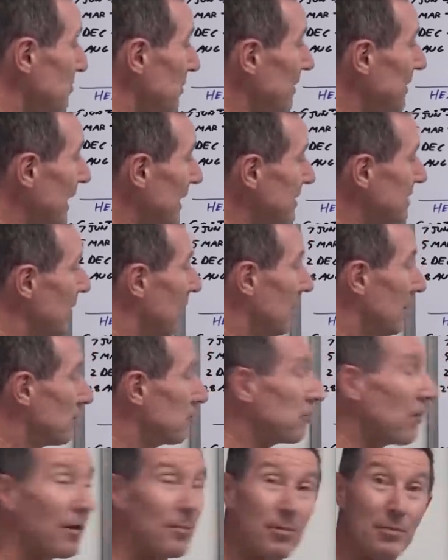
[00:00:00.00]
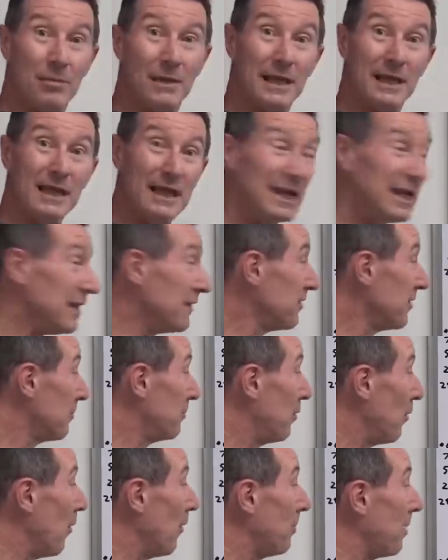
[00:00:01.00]
But that's probably in the
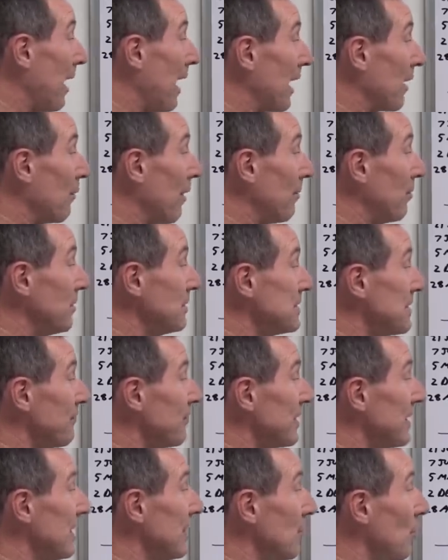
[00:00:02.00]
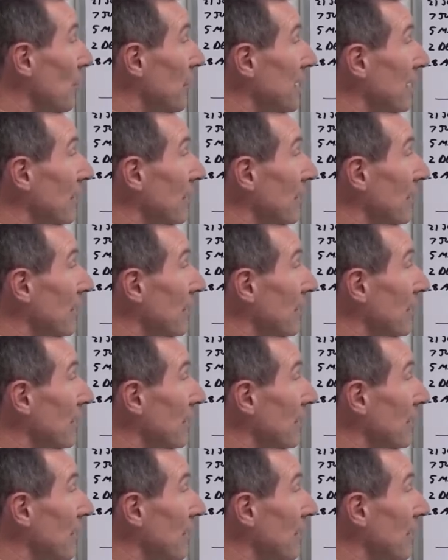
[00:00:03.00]
ballpark. 1.7 kilowatt